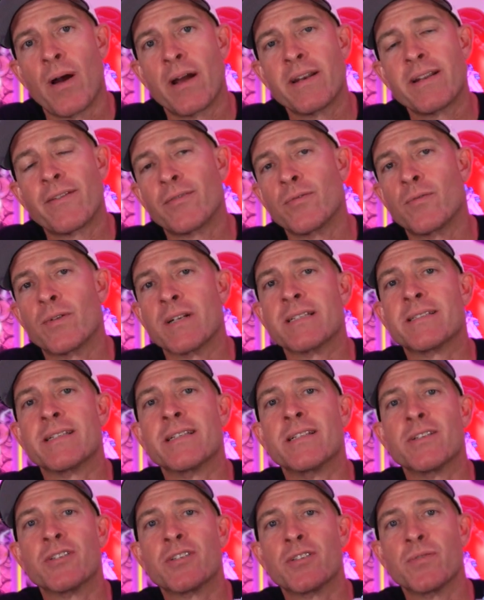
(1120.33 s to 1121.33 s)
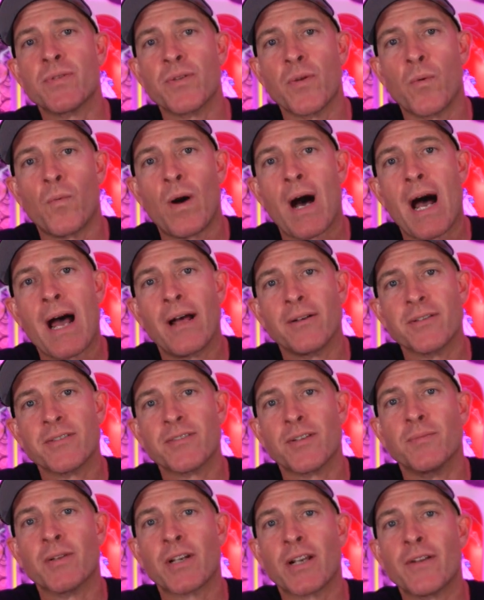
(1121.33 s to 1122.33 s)
I definitely want to see this shoe in the wild,
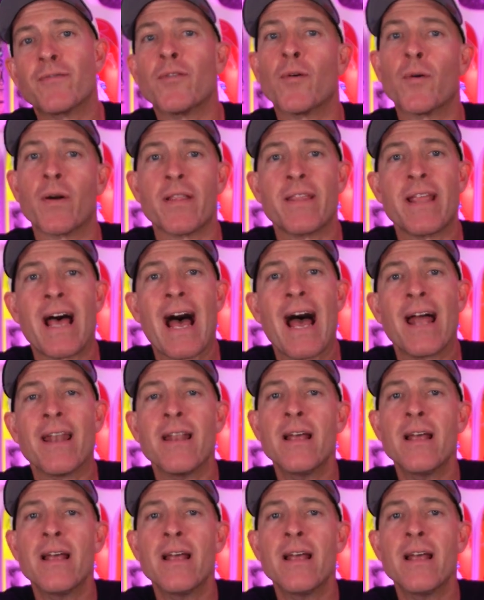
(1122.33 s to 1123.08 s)
so I'm looking forward to that.